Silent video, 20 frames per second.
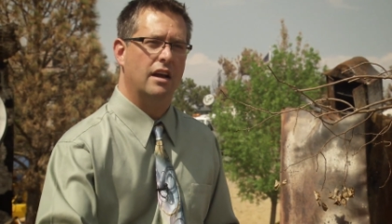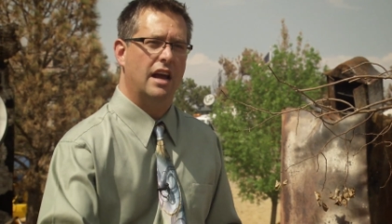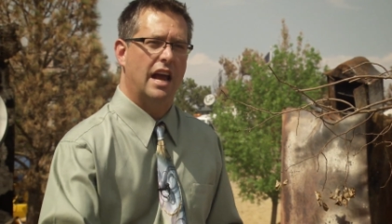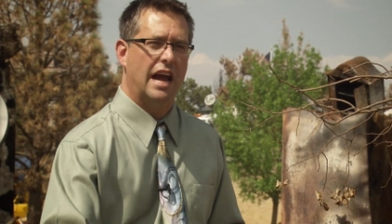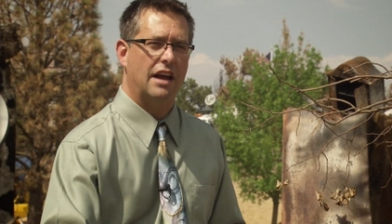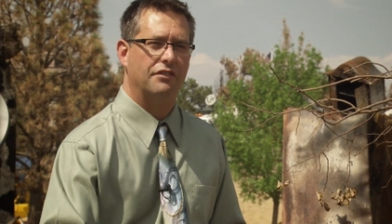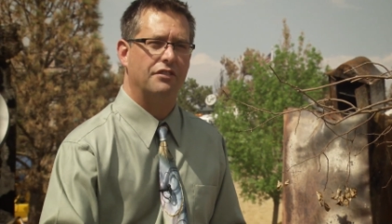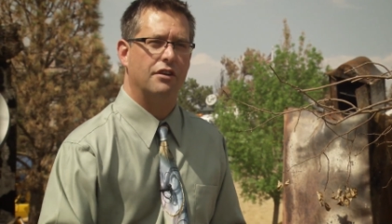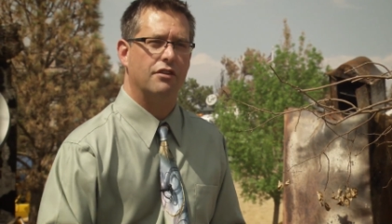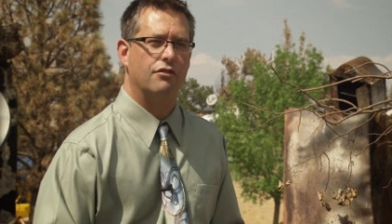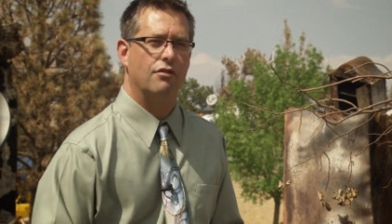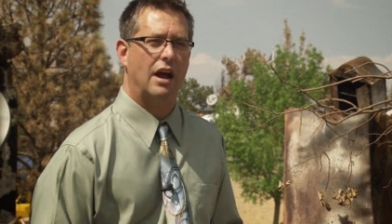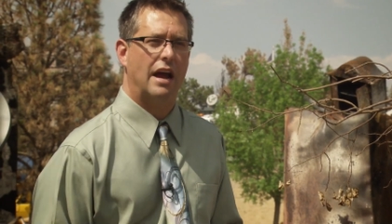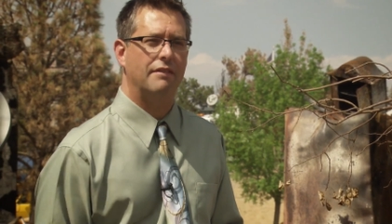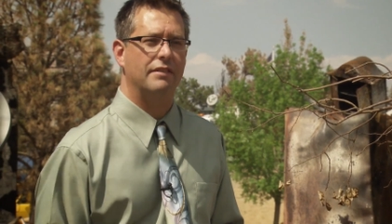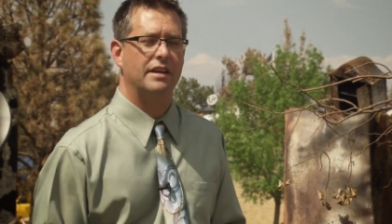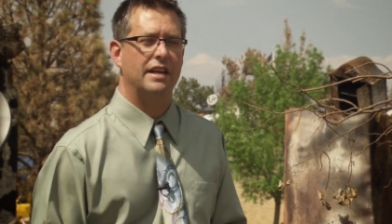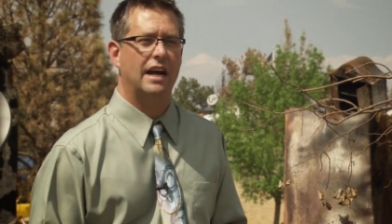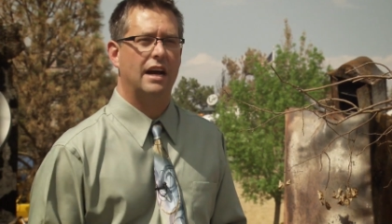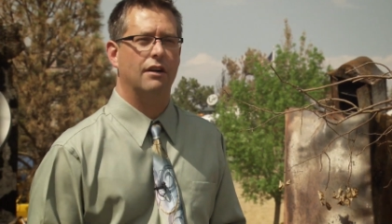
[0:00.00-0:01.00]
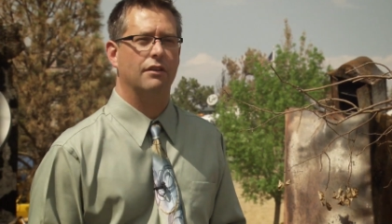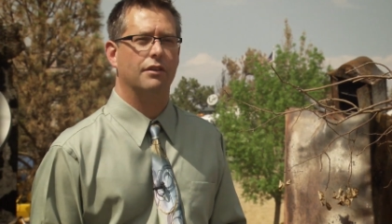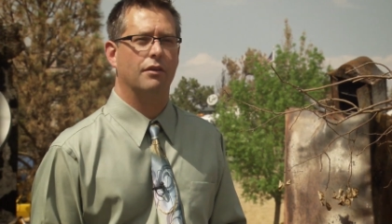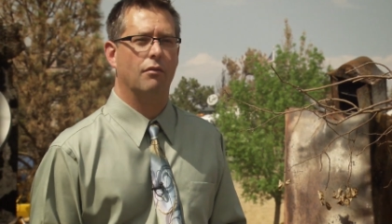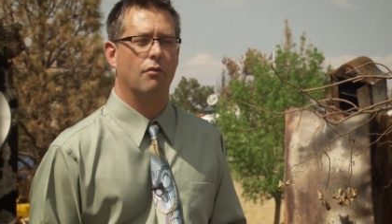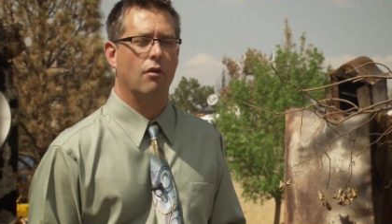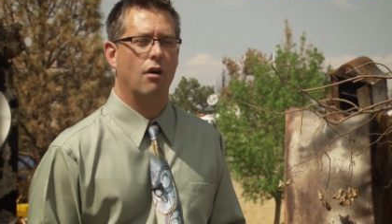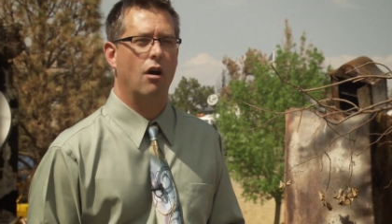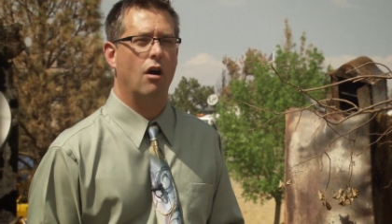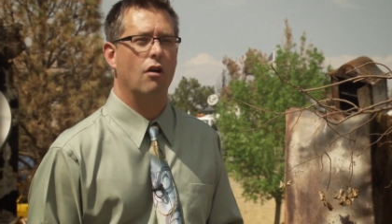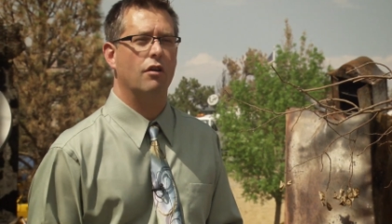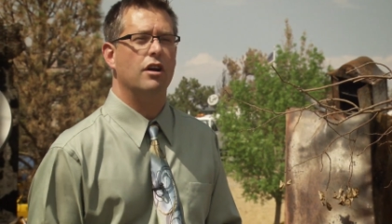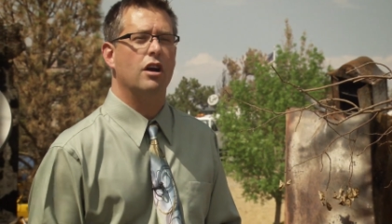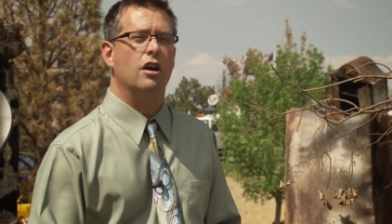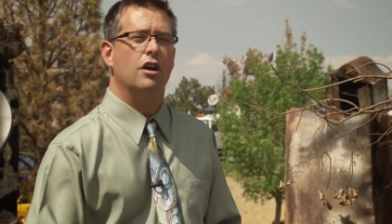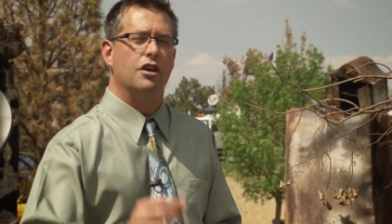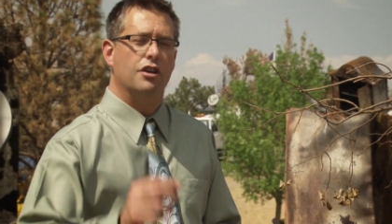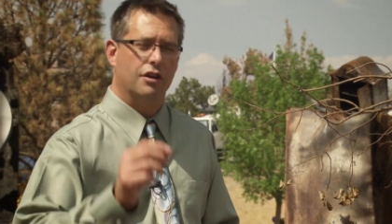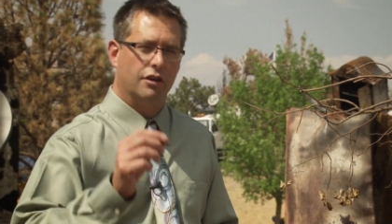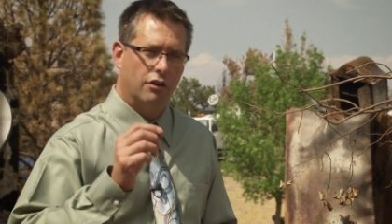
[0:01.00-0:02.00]
as they're driving down the road,
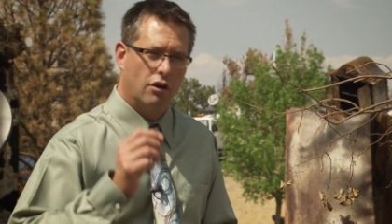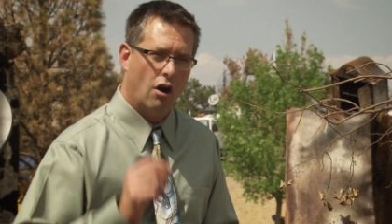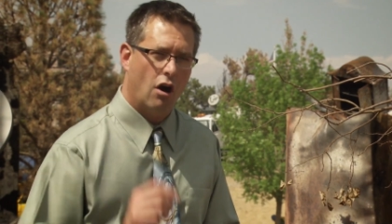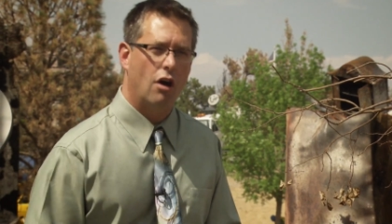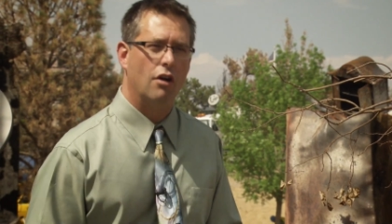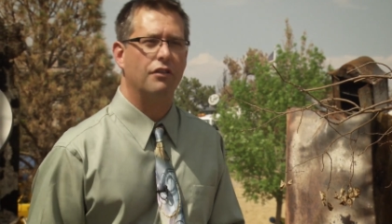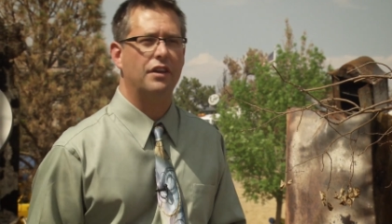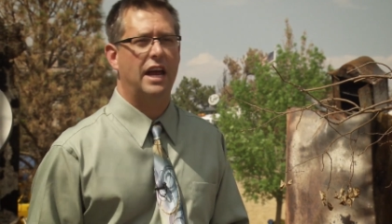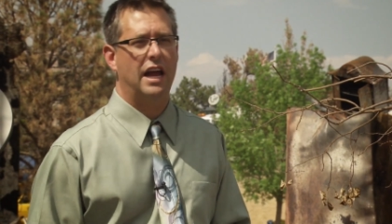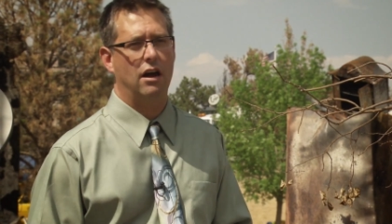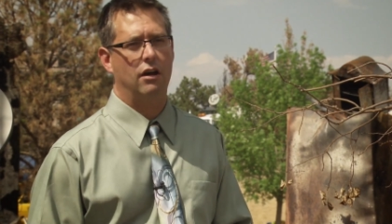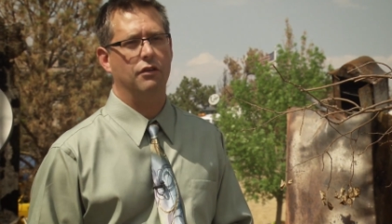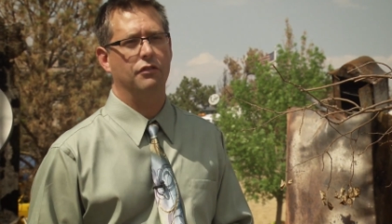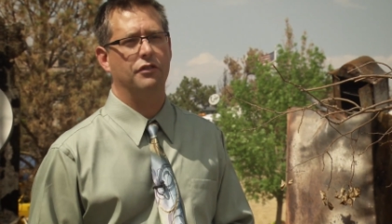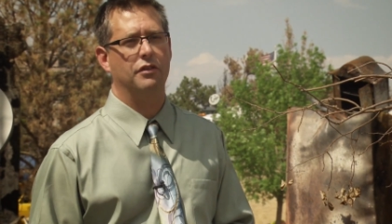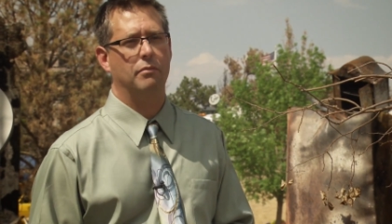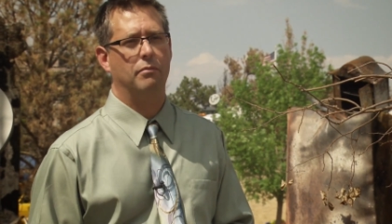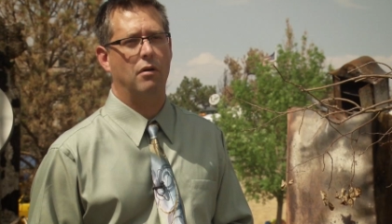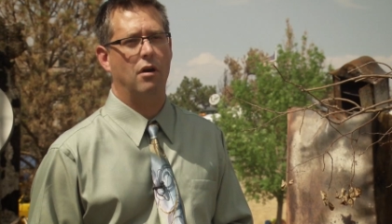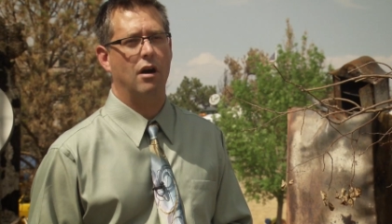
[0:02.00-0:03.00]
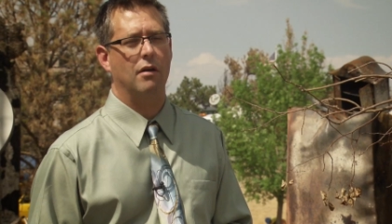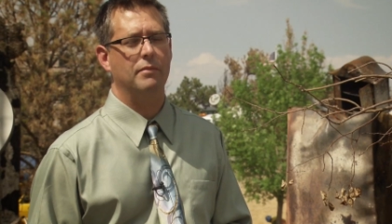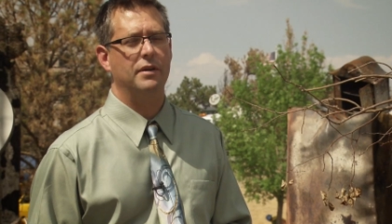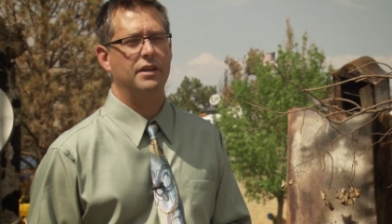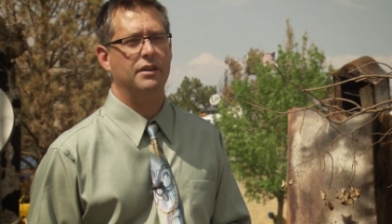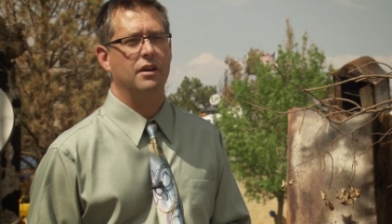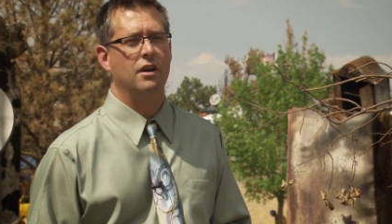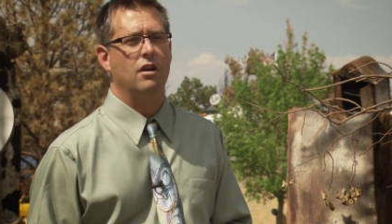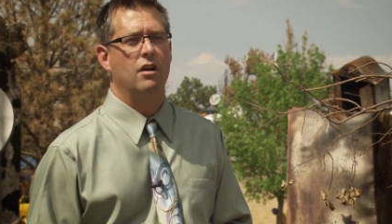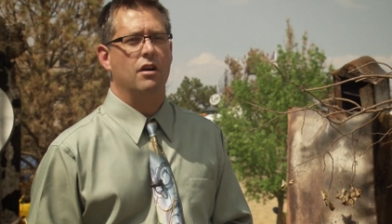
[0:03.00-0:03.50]
you call the health department.